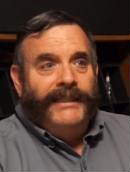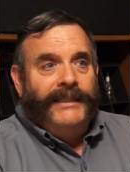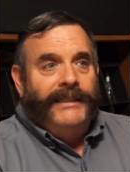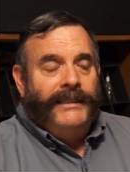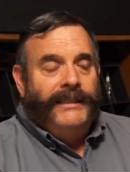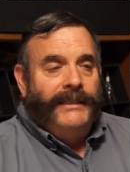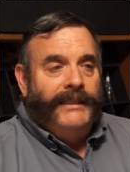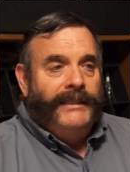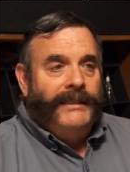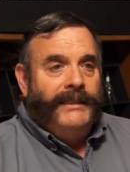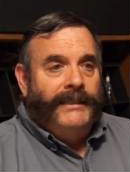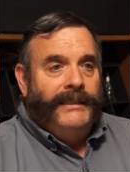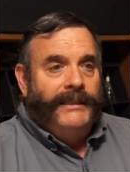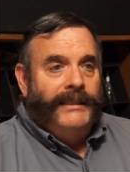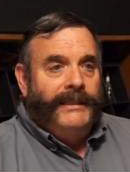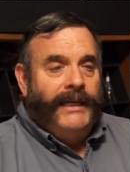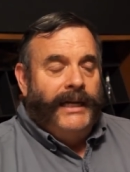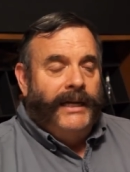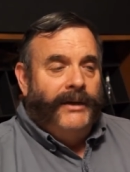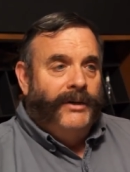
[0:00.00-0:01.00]

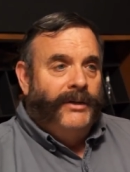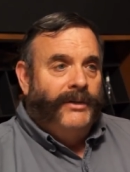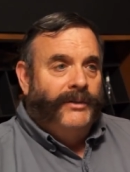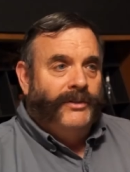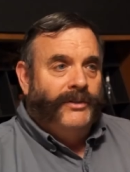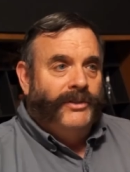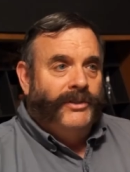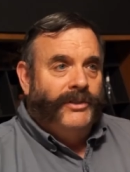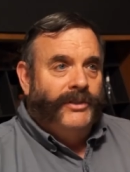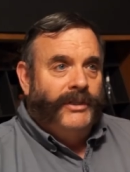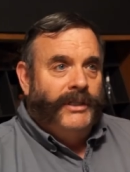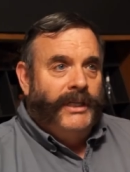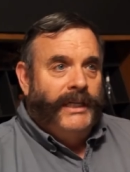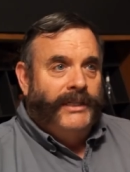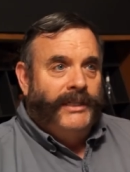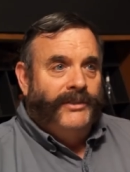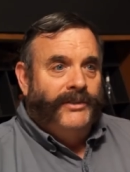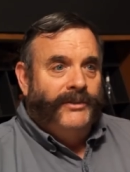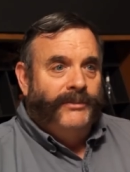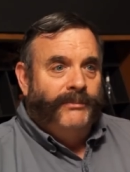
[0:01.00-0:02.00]
uh, I don't know, it's
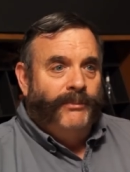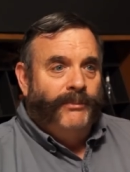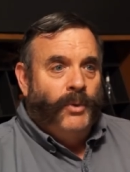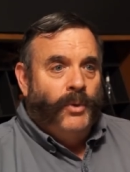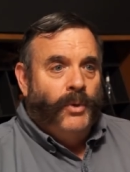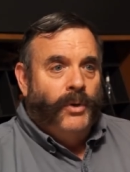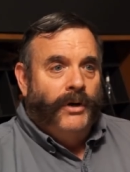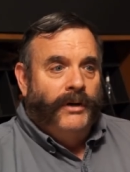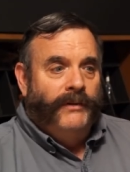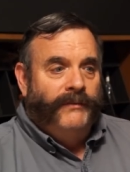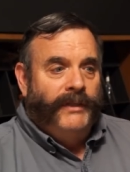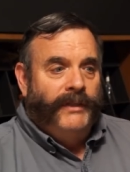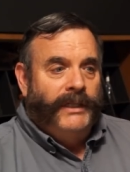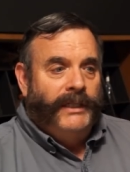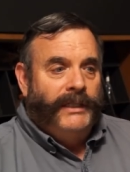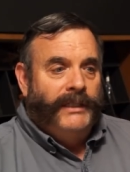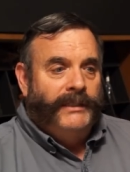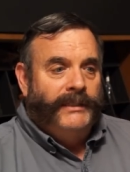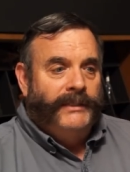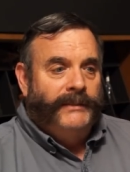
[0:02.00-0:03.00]
it's more of
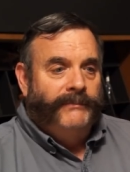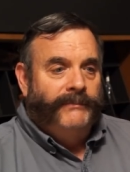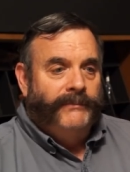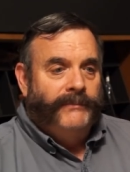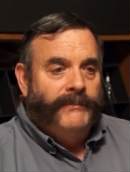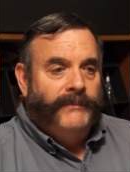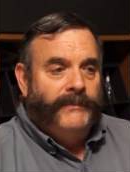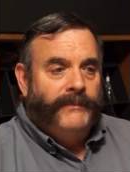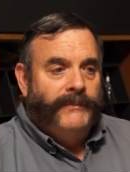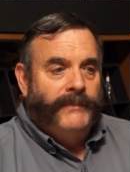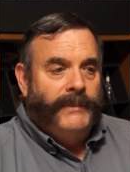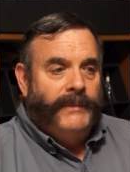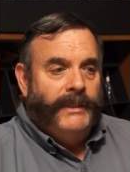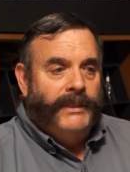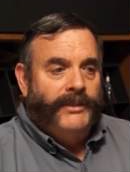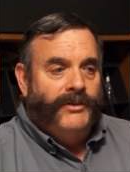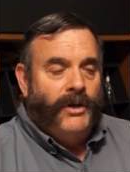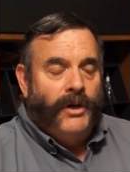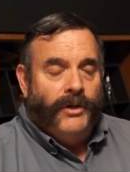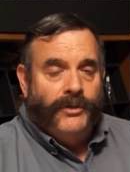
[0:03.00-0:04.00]
a
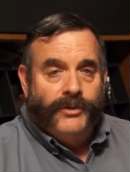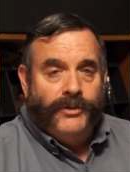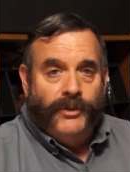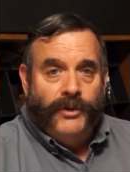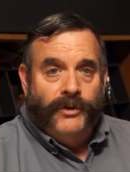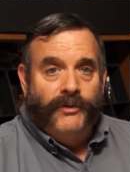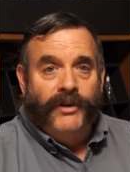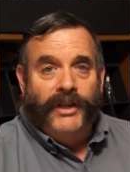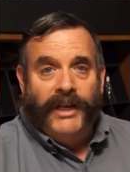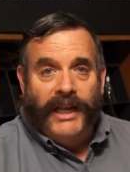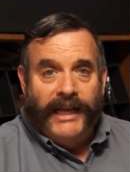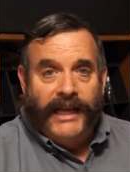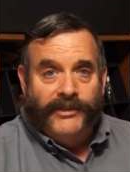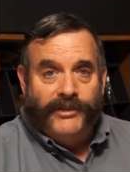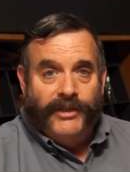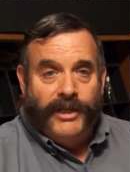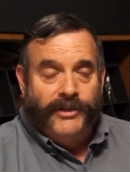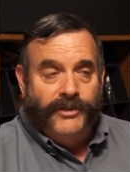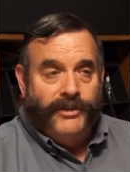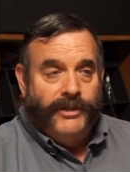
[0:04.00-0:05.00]
it's also a
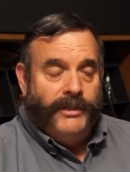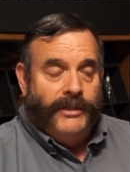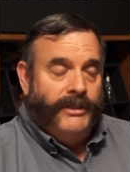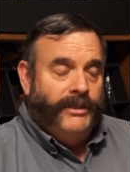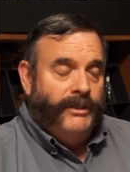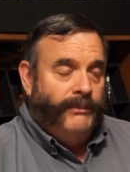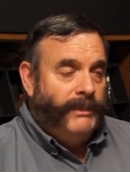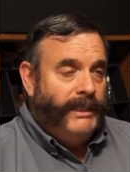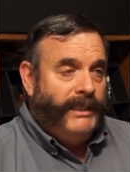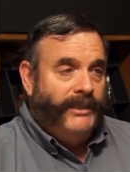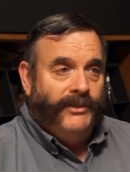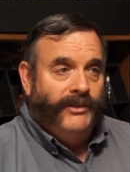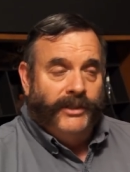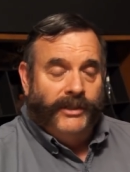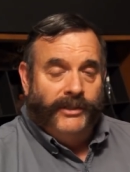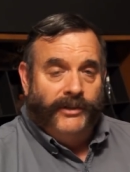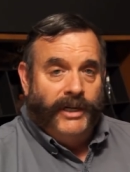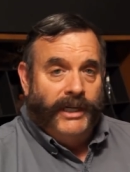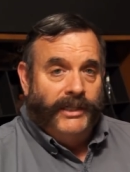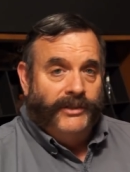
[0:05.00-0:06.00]
relaxation. To me,
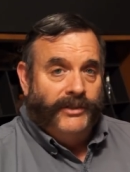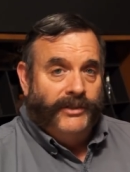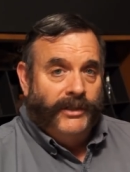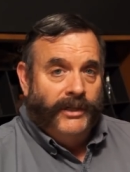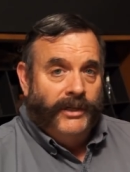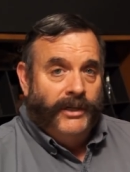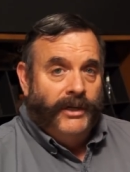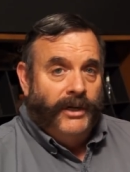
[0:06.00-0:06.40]
cigarettes